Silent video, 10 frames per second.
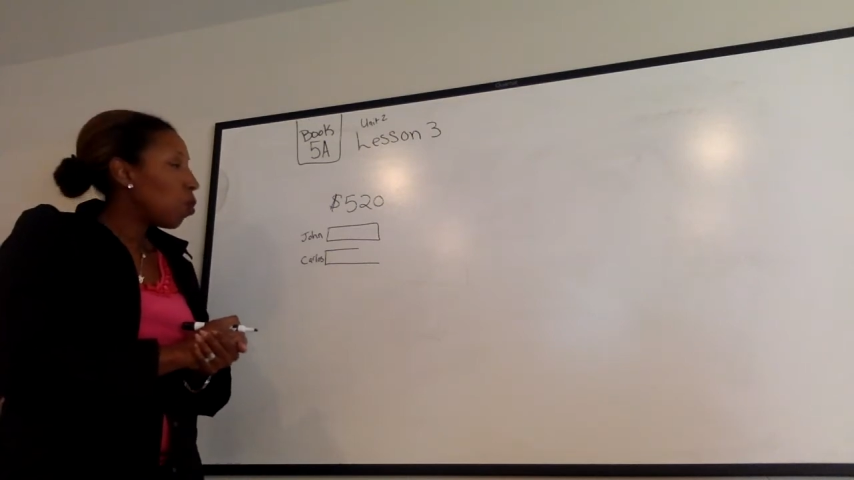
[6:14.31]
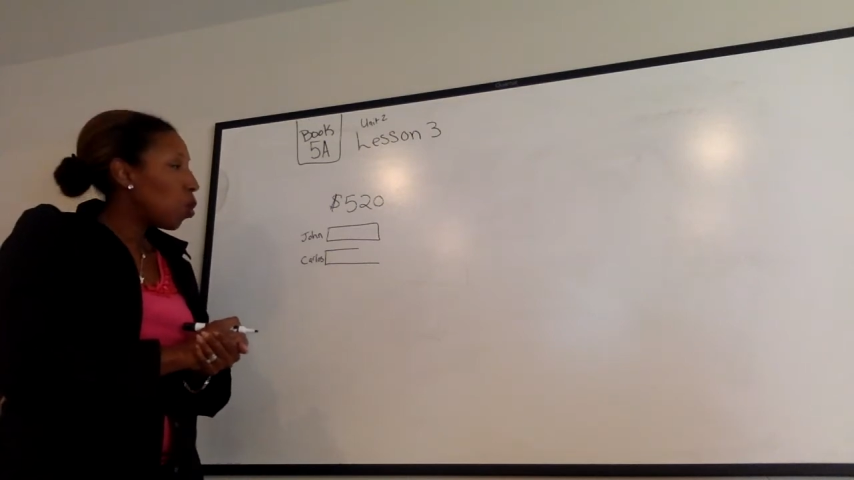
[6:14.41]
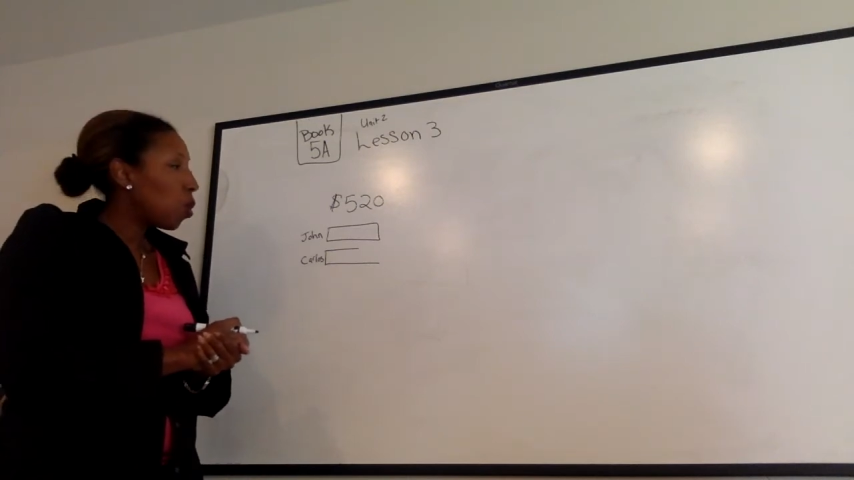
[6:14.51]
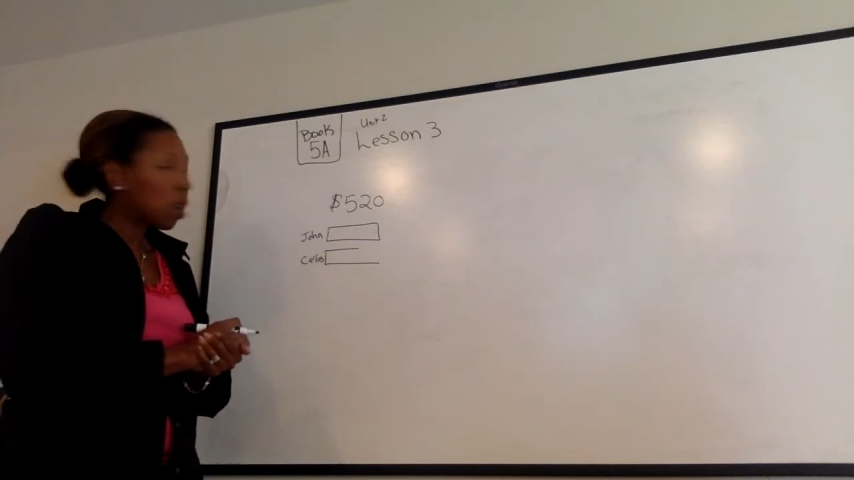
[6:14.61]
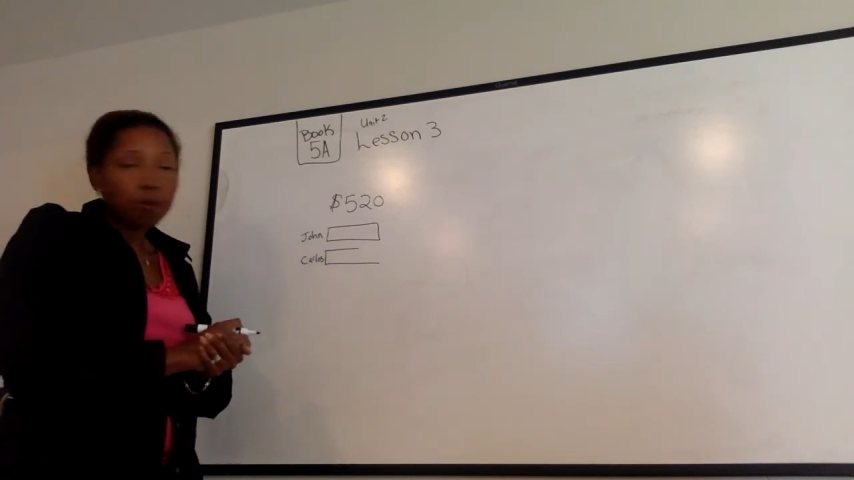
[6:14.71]

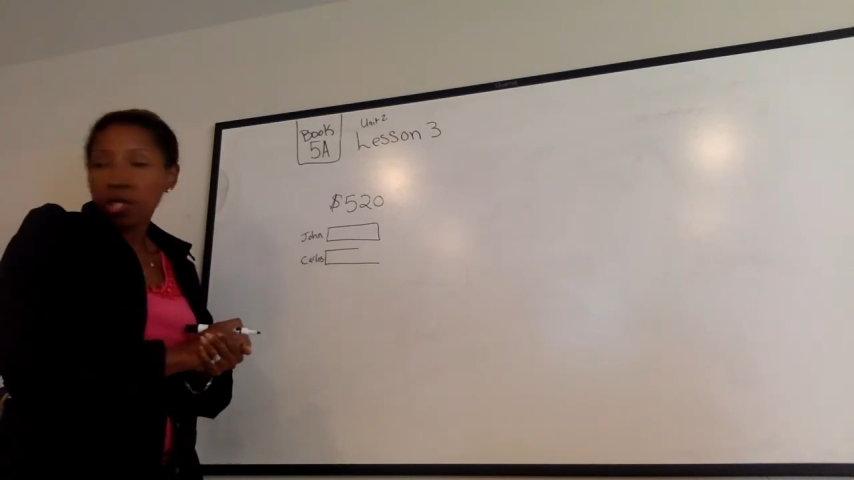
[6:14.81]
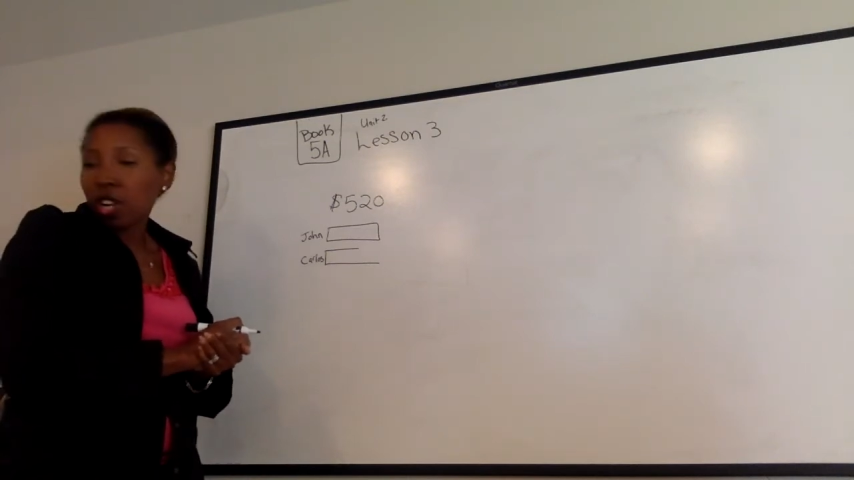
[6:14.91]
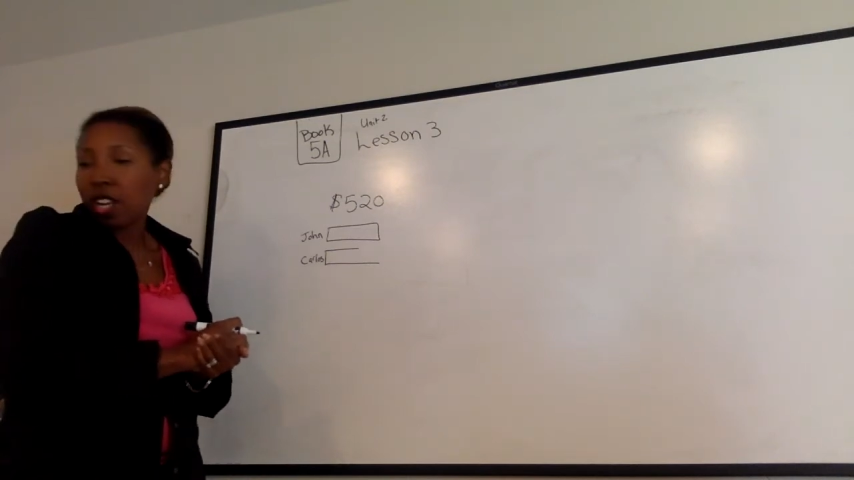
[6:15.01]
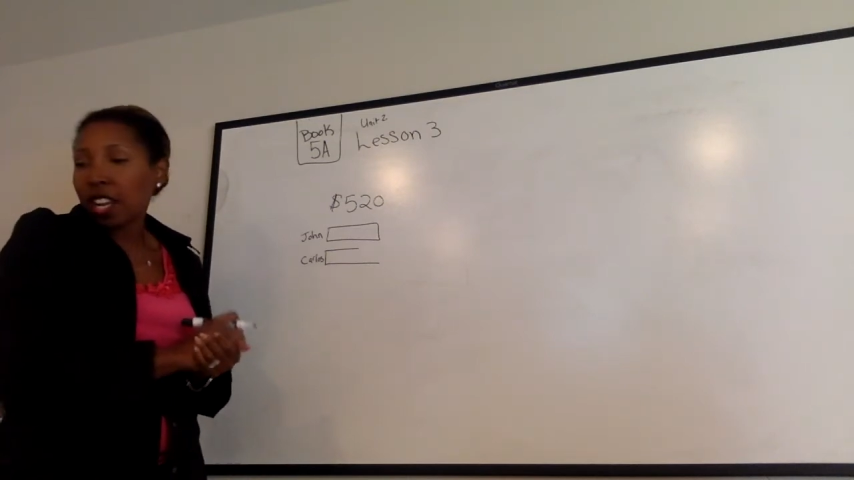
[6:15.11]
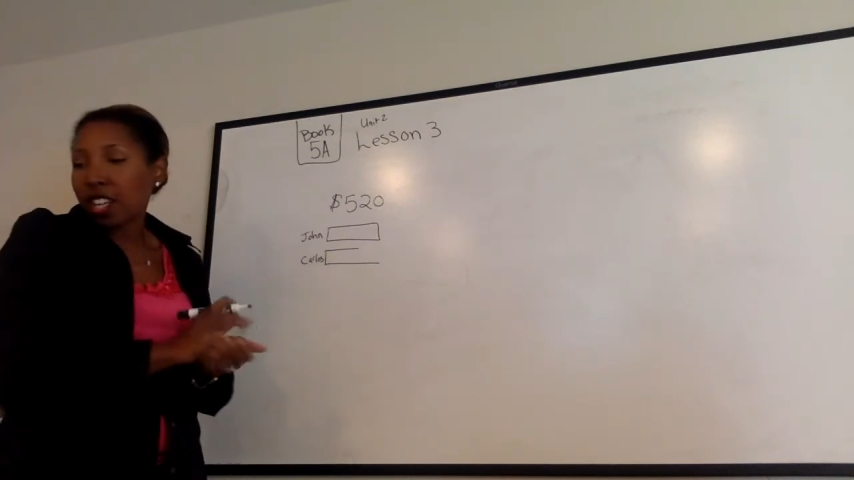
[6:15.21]
more, I'm
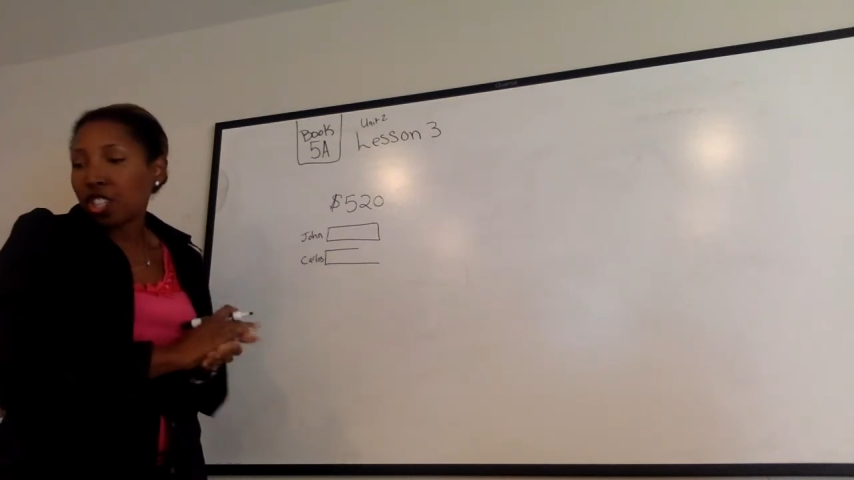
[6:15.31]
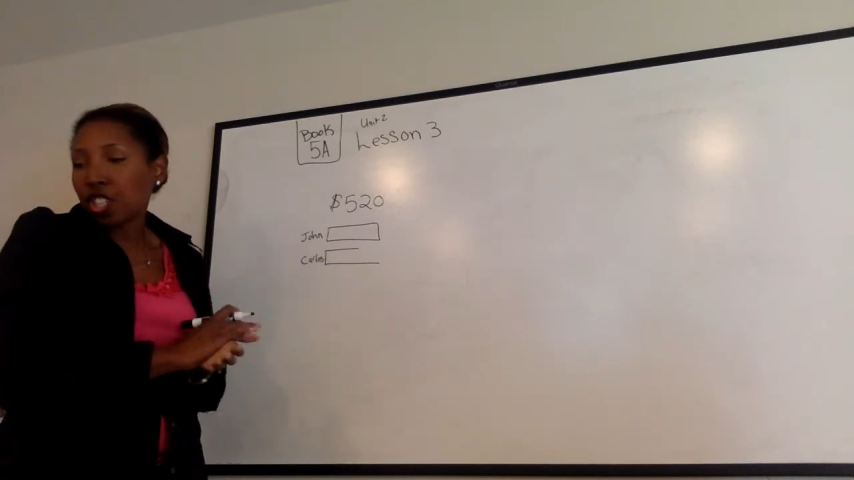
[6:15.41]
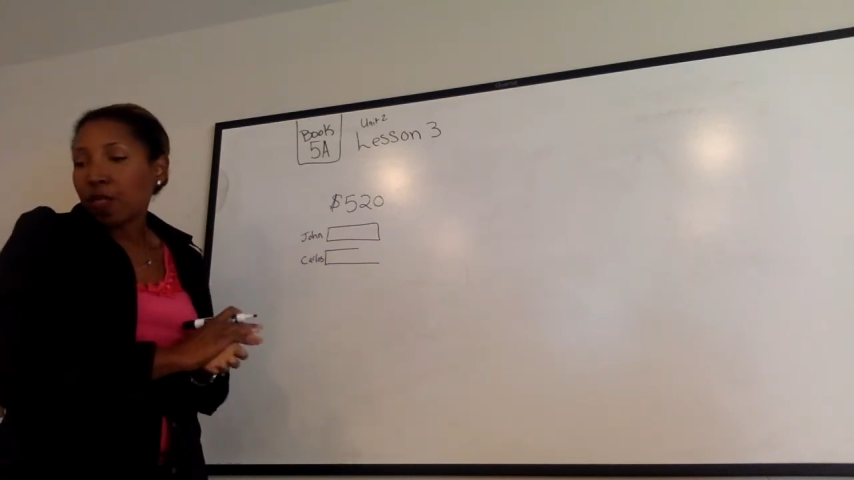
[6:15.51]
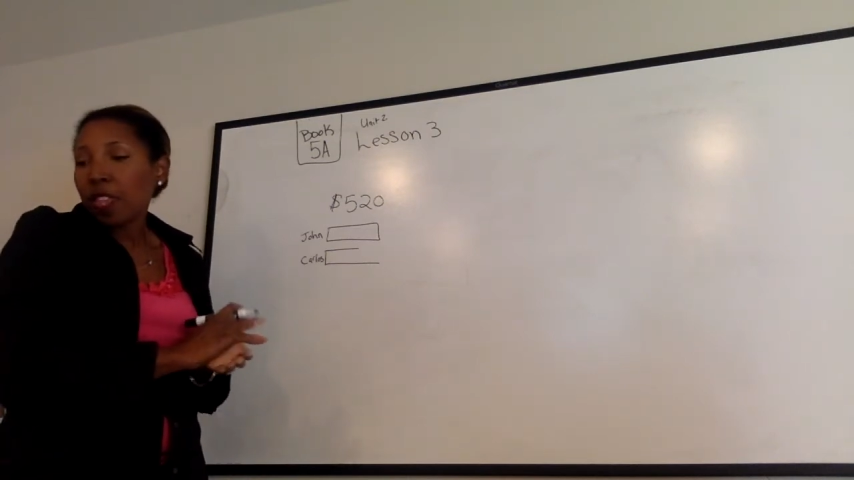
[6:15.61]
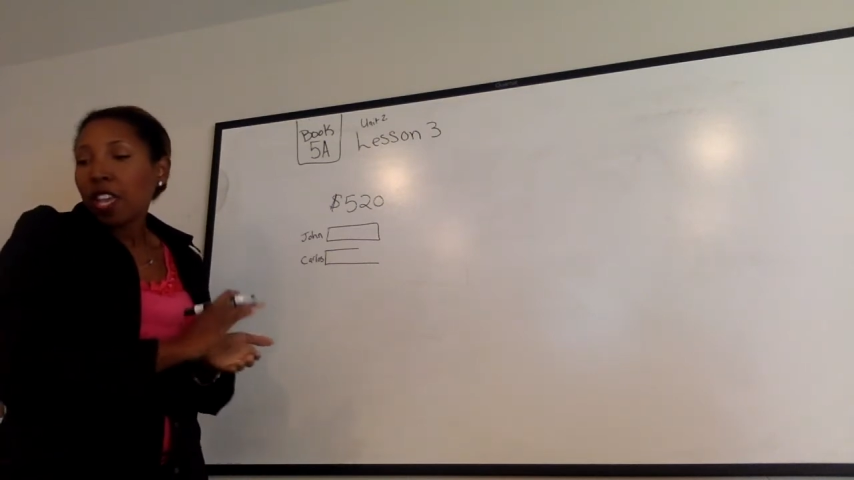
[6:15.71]
sorry, not
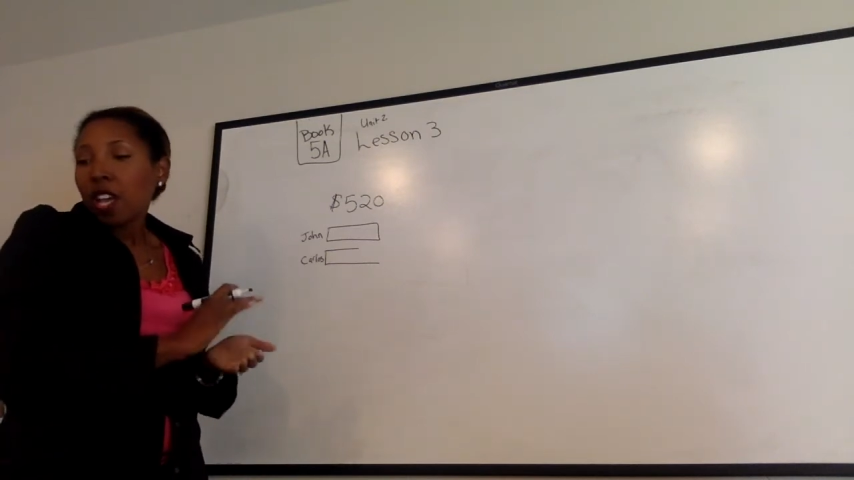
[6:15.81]
100.